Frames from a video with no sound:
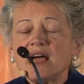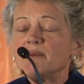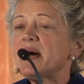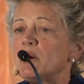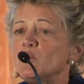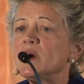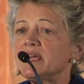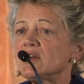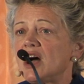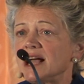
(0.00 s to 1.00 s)
about what
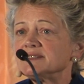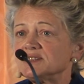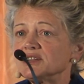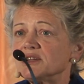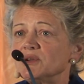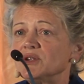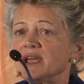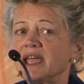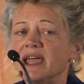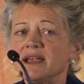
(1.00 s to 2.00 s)
it costs to
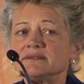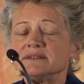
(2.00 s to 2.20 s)
communicate.